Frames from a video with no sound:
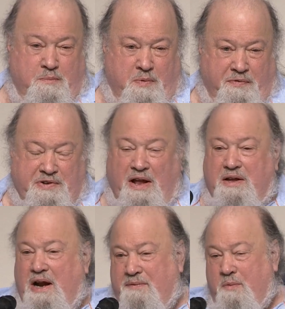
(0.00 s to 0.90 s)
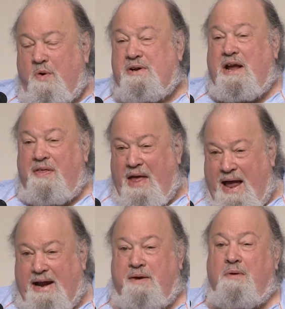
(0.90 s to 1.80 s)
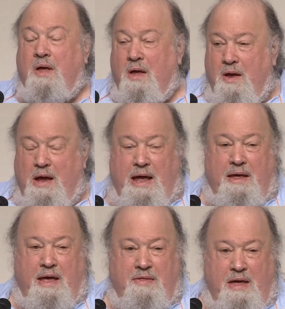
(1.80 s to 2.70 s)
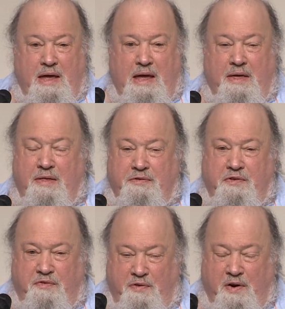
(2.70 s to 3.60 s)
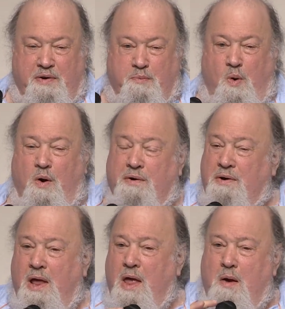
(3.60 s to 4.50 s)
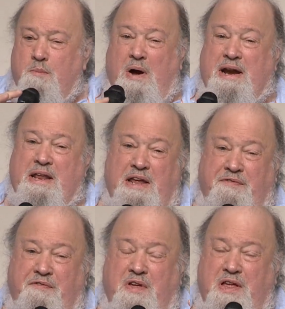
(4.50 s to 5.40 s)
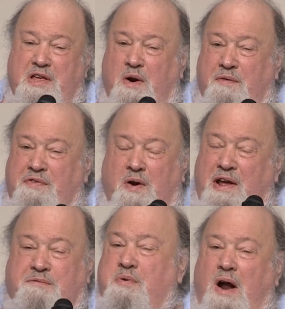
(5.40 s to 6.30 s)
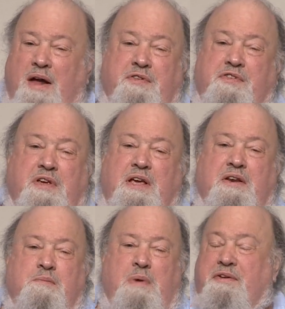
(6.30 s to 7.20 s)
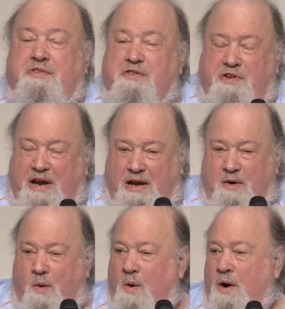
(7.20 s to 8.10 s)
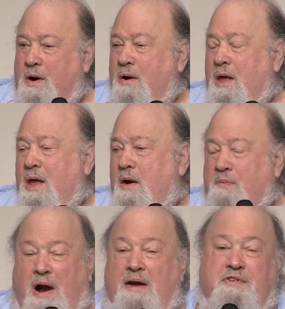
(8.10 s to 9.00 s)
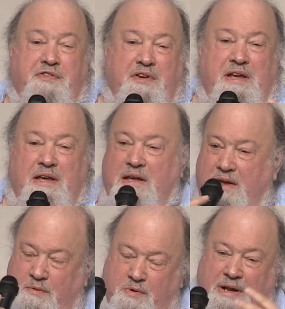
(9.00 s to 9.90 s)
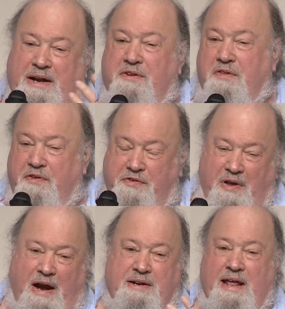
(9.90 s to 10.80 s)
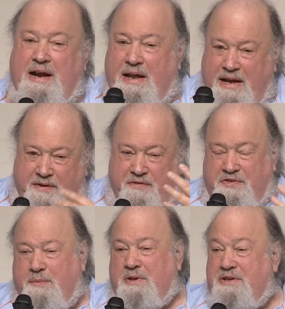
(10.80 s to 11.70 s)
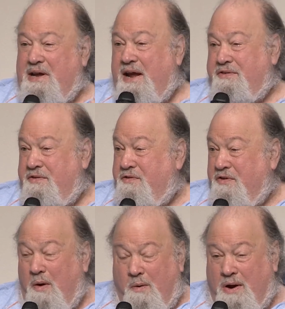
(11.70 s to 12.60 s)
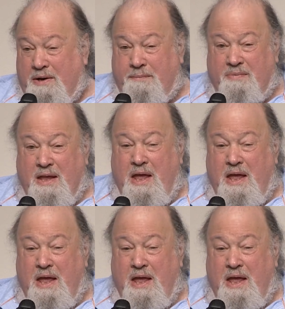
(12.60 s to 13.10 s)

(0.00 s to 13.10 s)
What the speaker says: both Vitalik and I have been working on that, and this is very important. But if you don't have privacy in messaging or privacy related to this identity and symbol attacks and so on,